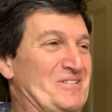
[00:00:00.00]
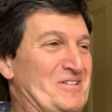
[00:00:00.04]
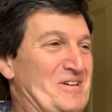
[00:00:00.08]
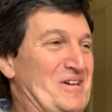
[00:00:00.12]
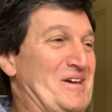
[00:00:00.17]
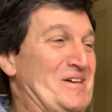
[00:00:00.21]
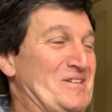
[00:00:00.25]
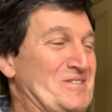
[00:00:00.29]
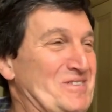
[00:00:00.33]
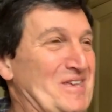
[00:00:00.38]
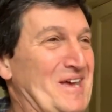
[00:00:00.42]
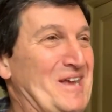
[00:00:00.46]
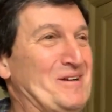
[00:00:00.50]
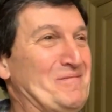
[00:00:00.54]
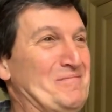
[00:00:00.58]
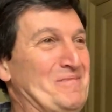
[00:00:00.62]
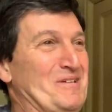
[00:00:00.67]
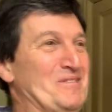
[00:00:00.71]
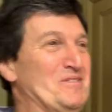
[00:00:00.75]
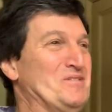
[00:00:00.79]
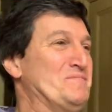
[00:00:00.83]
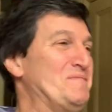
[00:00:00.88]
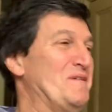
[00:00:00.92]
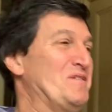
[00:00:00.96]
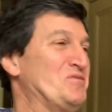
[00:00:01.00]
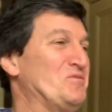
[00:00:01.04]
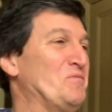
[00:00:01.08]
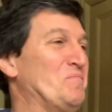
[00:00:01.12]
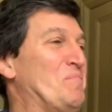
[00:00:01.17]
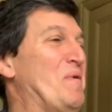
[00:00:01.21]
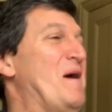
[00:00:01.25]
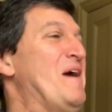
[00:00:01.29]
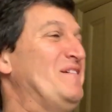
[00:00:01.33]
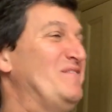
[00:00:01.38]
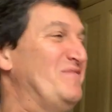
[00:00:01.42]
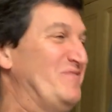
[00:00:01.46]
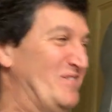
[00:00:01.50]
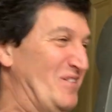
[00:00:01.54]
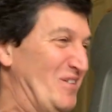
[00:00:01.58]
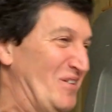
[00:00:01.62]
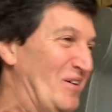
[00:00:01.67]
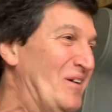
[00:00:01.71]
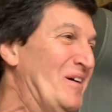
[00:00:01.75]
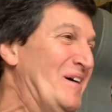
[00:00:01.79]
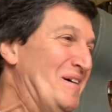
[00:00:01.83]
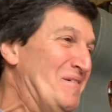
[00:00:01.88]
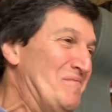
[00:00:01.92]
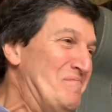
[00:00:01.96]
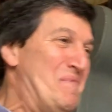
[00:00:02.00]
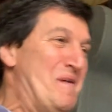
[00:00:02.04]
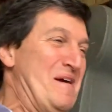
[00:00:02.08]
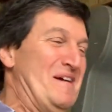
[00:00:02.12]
Yes, that'll be in the special pay for a